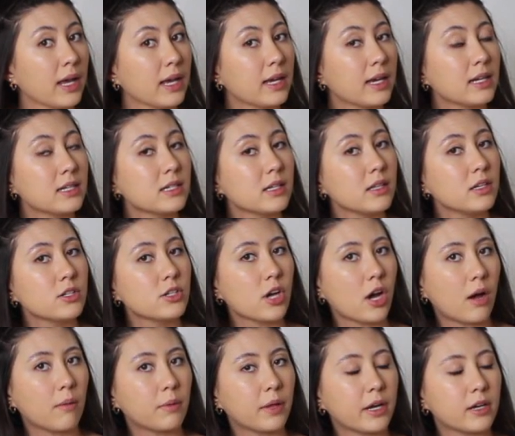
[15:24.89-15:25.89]
I get to the
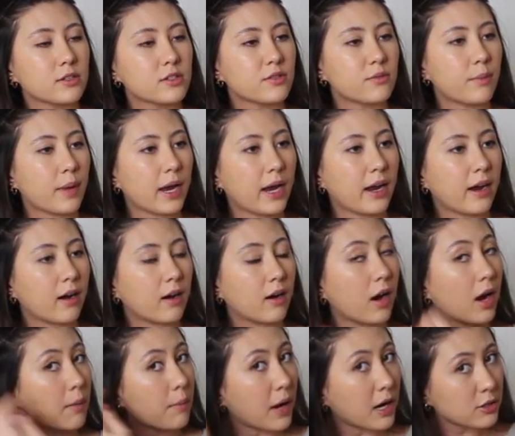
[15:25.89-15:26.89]
top layers of my
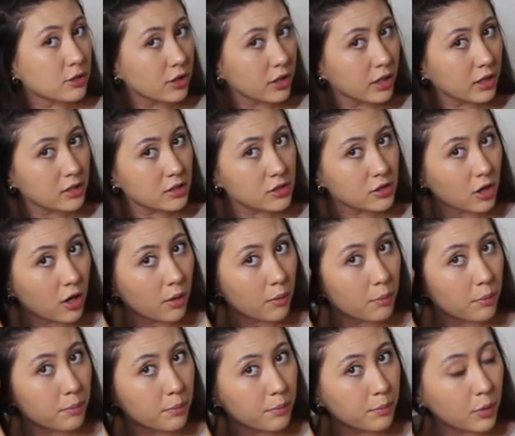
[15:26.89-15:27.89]
hair, I'm actually gonna
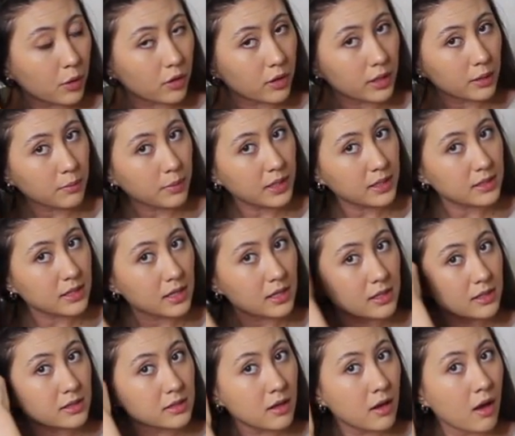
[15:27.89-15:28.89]
start pulling
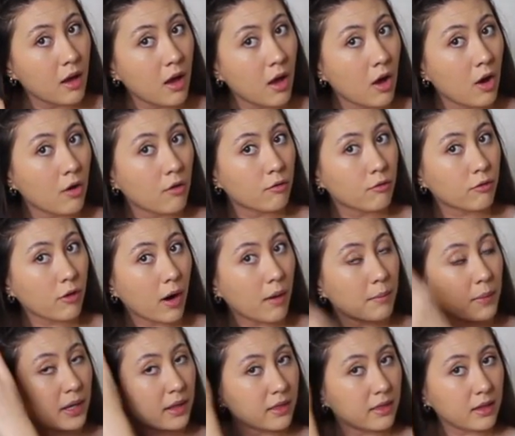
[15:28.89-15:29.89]
pieces
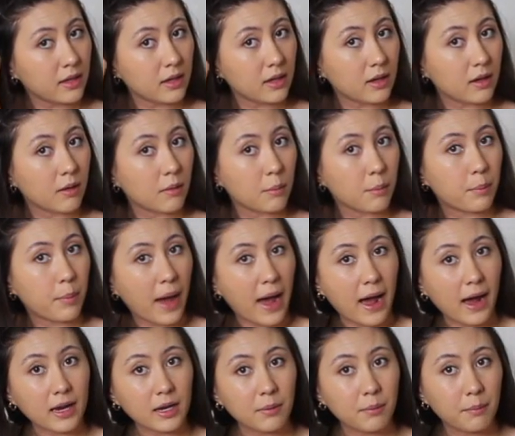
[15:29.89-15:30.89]
from the
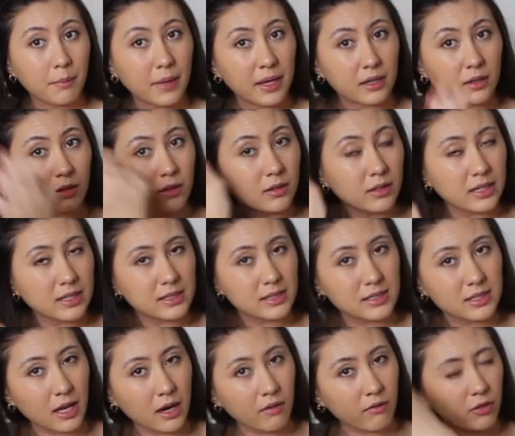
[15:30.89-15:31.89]
back middle
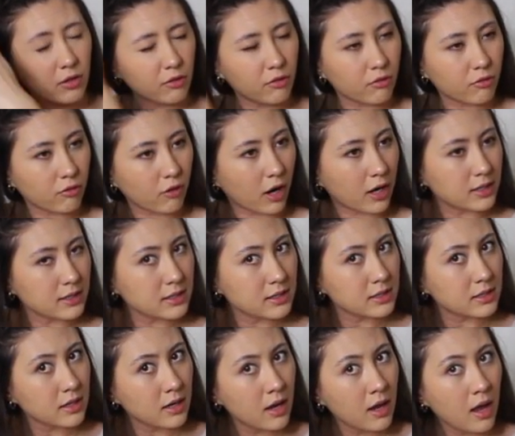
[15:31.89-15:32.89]
instead of the
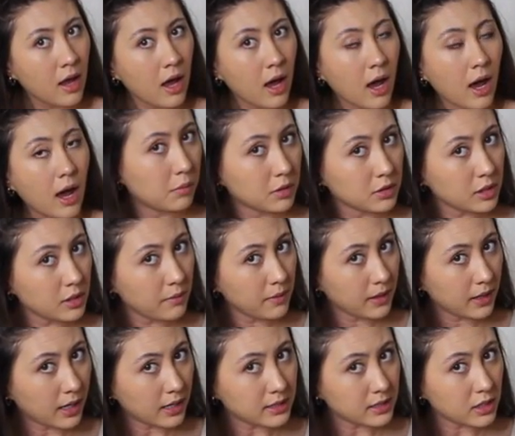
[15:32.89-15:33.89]
front, mostly
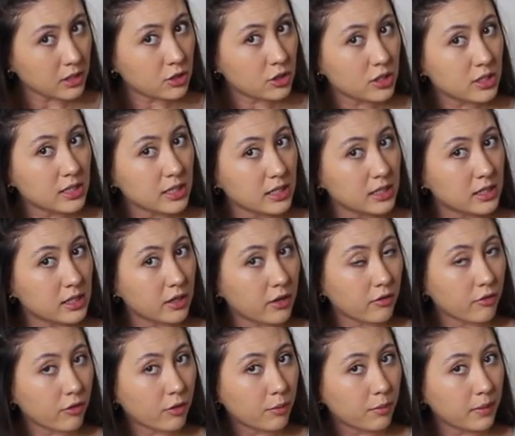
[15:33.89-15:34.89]
because it's just easier
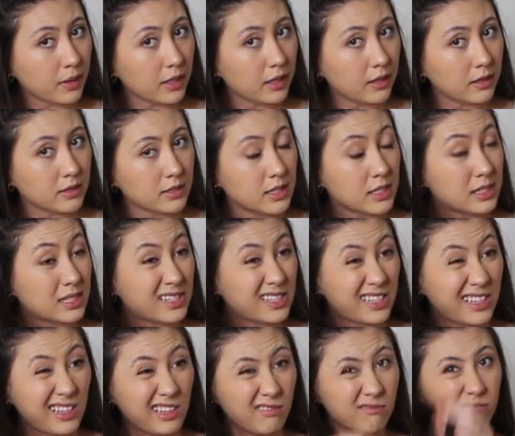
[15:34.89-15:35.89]
for me to
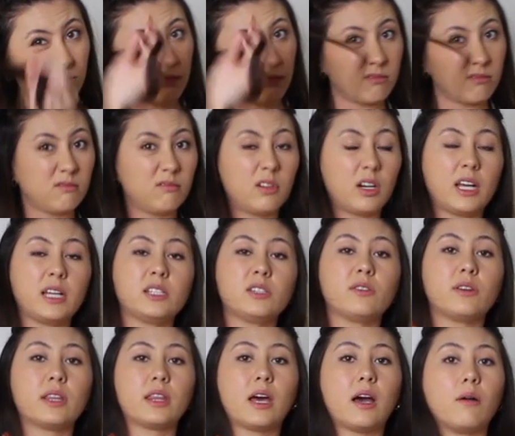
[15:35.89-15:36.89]
see when I
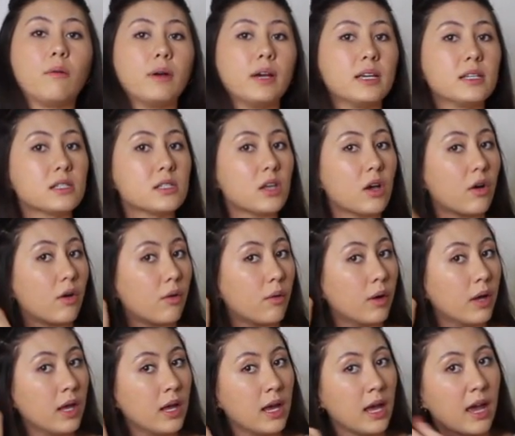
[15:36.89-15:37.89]
do it that way.
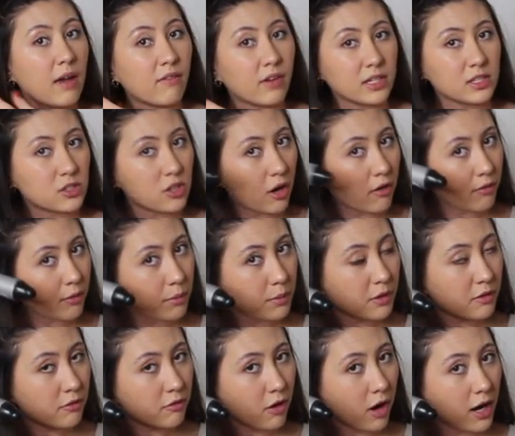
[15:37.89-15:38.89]
So if I start from
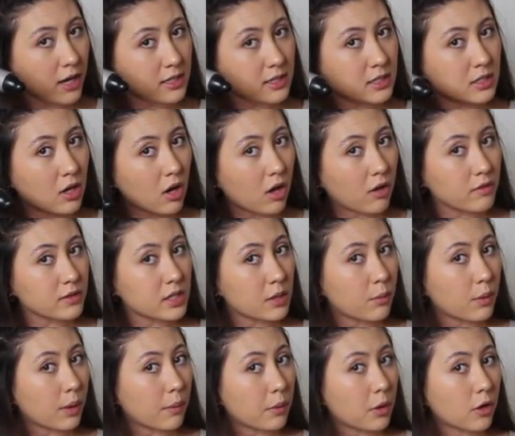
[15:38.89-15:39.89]
the front, all of a
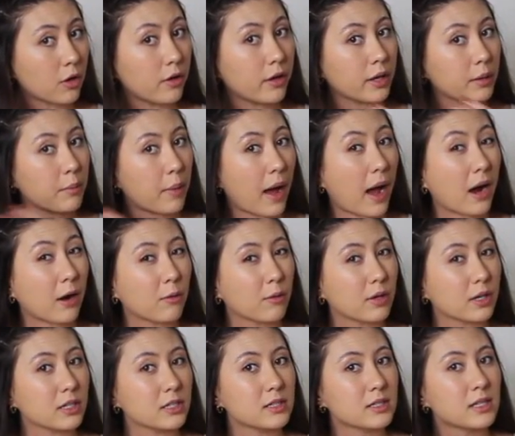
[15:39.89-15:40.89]
sudden when I'm curling
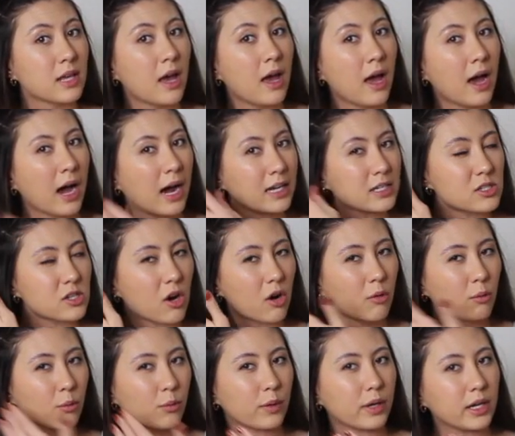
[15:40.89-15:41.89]
backwards, I
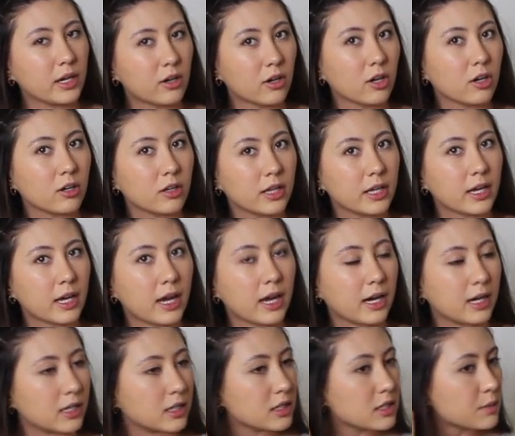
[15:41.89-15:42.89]
start recurling
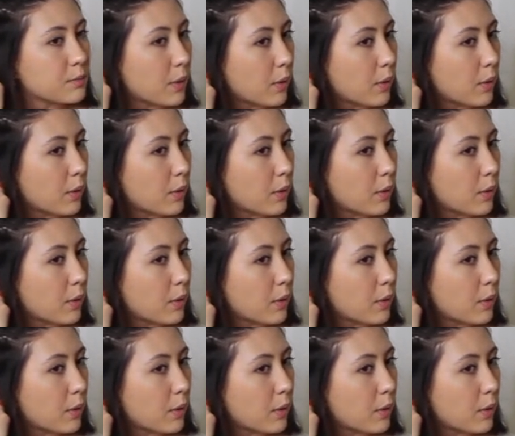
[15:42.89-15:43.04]
hairs.